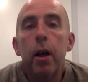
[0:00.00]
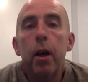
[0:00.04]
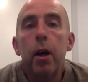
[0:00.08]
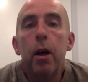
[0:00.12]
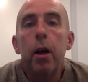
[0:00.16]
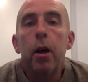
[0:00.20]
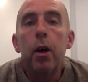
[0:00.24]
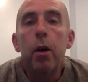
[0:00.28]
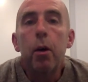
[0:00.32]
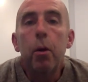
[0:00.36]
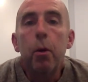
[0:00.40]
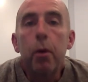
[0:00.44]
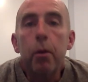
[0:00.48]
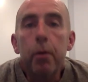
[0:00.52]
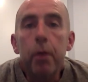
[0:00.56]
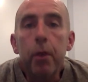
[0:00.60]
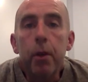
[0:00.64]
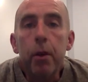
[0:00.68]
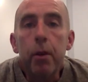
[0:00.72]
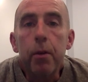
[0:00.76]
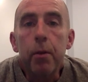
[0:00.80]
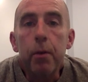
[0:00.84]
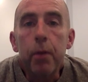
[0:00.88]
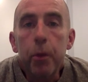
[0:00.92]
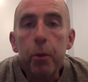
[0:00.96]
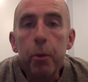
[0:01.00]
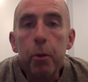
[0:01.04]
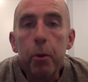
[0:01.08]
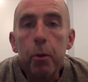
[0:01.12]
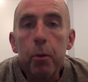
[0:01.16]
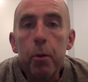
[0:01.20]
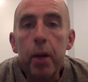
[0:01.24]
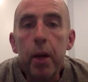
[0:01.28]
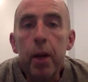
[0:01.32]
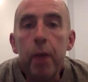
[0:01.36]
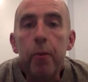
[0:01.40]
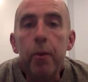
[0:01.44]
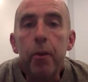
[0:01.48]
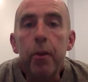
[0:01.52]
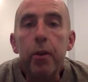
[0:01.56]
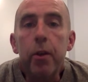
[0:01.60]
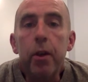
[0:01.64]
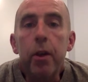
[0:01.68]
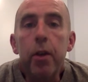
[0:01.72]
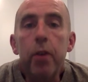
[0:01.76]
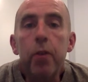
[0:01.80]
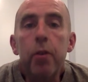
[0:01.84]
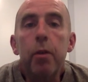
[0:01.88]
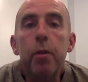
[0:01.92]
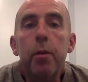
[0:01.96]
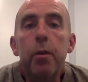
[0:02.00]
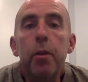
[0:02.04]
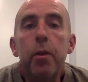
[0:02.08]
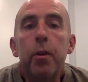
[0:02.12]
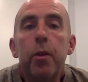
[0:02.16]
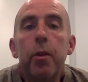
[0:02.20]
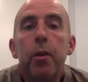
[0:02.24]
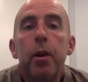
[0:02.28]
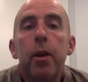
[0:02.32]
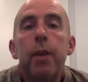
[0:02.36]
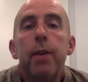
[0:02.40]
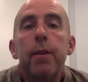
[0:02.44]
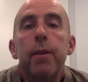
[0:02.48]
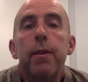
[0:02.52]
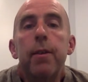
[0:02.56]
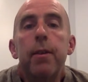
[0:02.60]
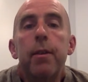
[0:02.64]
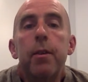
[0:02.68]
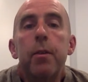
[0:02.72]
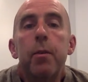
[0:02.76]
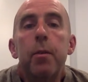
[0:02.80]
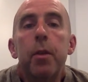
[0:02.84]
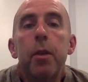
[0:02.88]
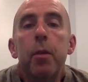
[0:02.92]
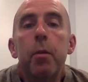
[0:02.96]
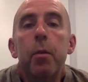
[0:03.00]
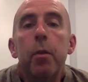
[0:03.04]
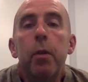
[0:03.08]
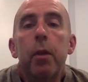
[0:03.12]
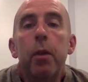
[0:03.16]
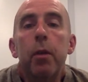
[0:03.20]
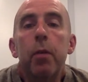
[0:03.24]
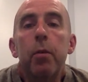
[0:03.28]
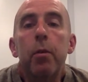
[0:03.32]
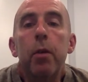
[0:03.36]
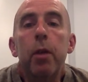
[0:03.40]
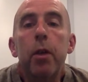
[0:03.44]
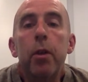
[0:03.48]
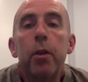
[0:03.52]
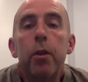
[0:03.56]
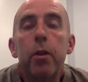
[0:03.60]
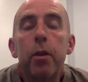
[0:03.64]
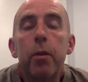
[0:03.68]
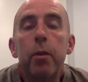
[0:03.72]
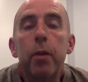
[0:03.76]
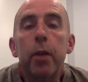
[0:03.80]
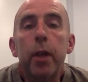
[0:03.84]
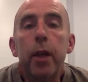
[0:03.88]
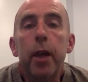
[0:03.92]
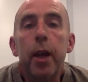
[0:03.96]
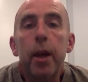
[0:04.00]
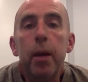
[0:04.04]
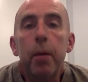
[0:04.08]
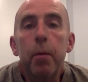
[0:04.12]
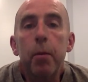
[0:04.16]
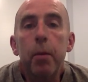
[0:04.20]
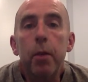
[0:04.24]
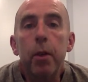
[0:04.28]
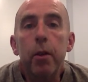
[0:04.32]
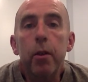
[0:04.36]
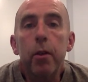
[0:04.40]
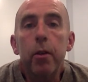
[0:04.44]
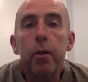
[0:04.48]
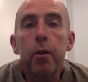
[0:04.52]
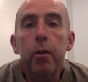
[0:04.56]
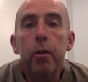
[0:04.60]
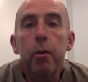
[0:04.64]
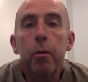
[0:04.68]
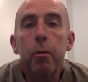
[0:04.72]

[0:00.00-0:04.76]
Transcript: One very visible manifestation of this crisis has been the proliferation of encampments,